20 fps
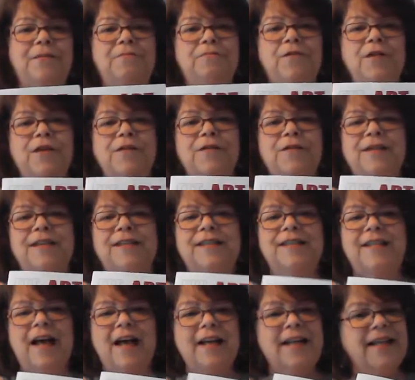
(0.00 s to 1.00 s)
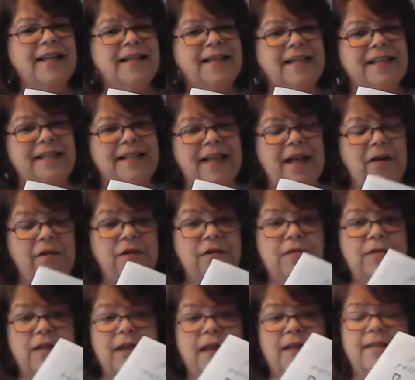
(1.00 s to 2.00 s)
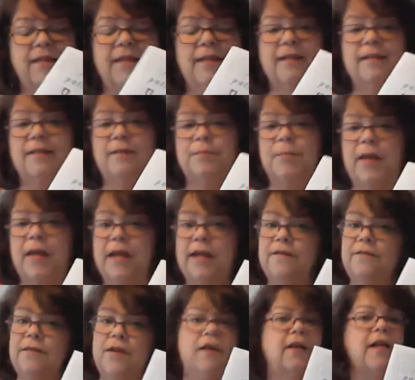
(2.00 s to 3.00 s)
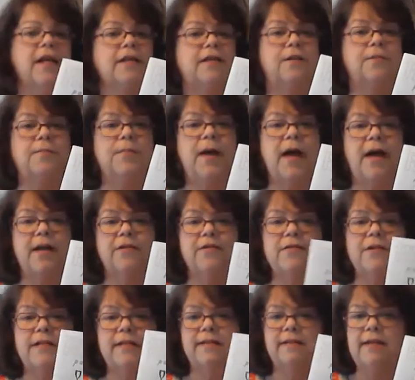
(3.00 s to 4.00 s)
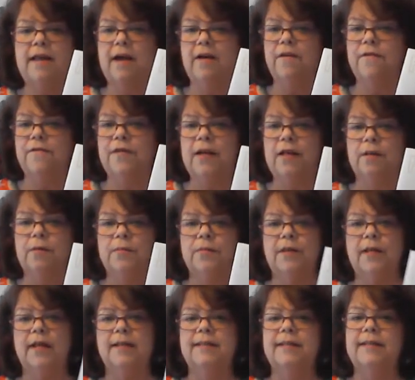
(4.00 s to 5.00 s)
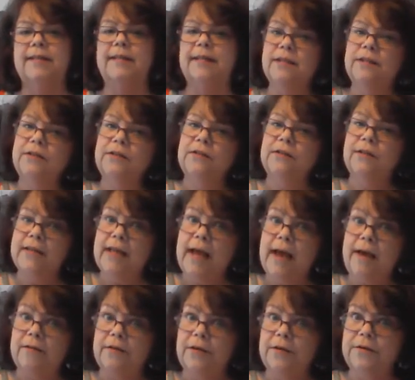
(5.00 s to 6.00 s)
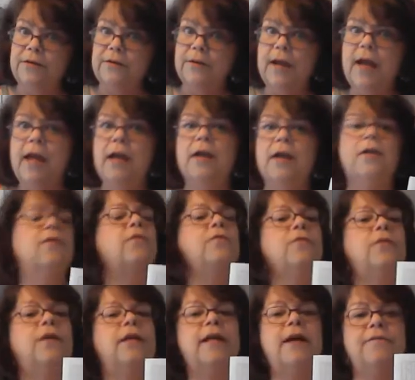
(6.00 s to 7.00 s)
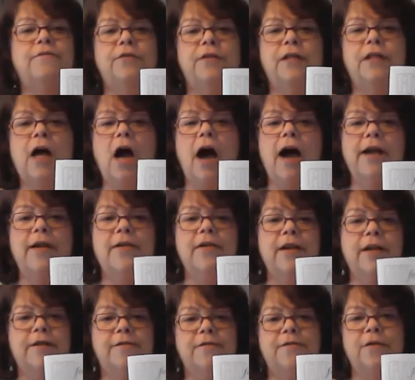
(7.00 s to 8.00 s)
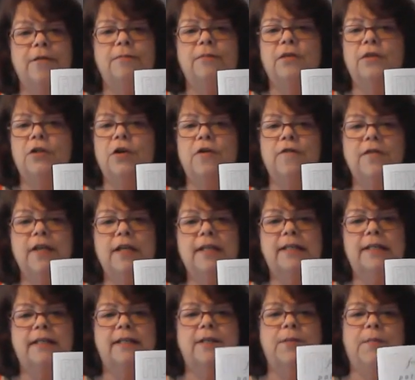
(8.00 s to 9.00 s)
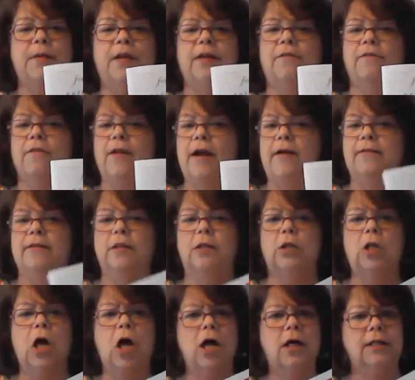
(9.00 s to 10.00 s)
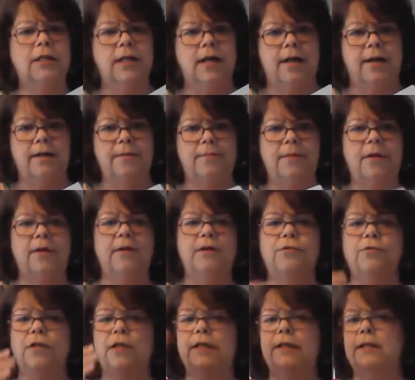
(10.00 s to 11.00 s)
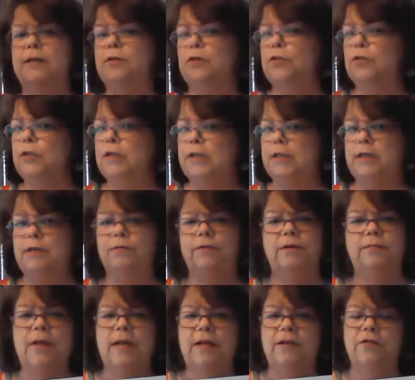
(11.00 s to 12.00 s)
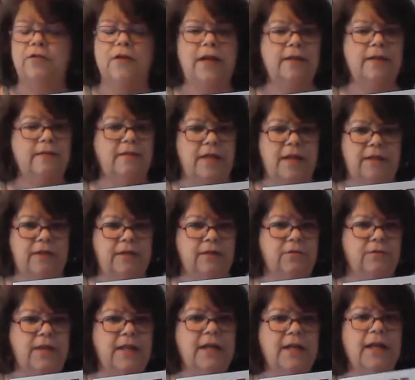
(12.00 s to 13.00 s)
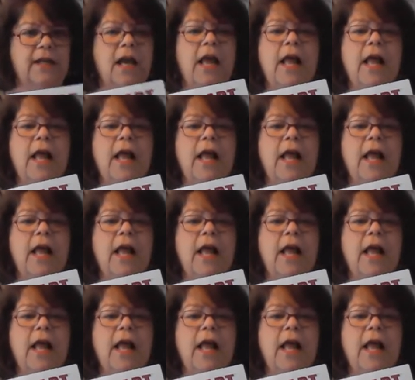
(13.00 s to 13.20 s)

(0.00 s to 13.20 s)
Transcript: We are excited to tell you that this band variation pattern is now available as a digital download. We have retired it from service. It's been around a long time, but you'll see we make great things with it.